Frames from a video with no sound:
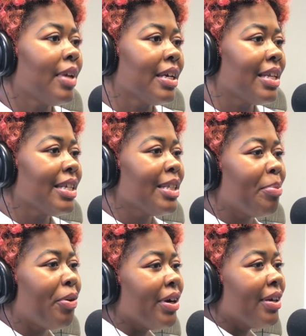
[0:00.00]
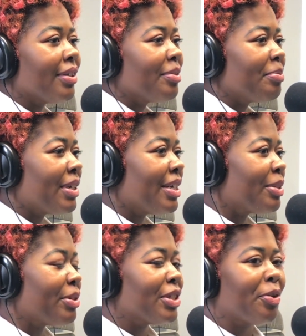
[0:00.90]
Yes, that's important
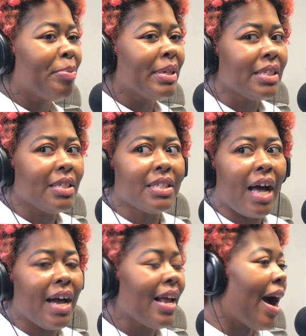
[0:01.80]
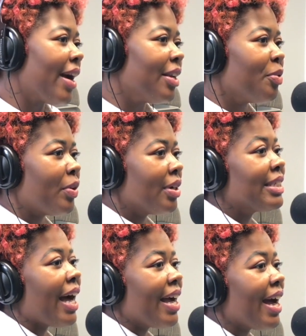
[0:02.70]
because we're so busy
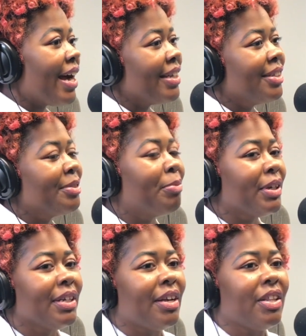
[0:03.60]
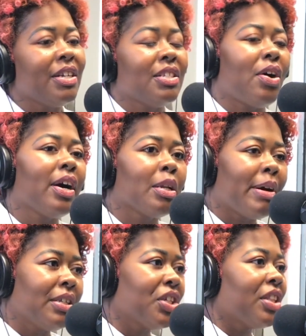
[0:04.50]
side-eyeing one another and talking
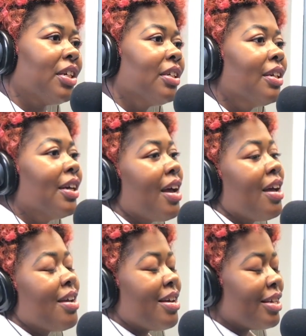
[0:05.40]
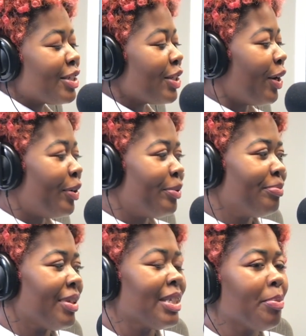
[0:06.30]
about each other. Mm-hmm. So
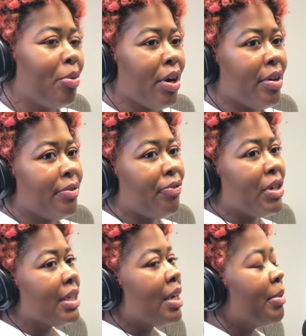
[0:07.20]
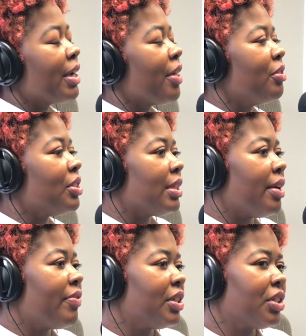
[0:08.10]
it's important for us to come together and just
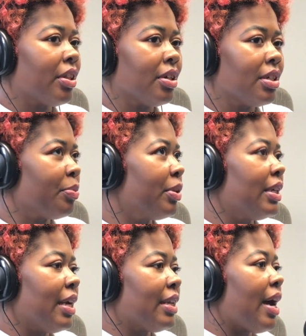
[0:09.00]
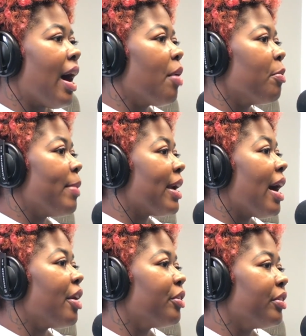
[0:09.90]
love on each other. It's really not that hard. We make it
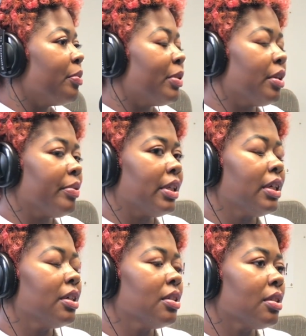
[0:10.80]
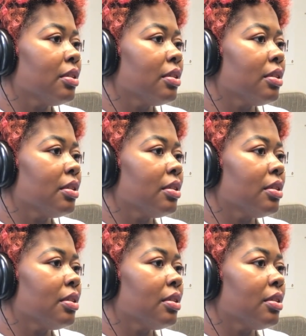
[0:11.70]
harder than what it really is.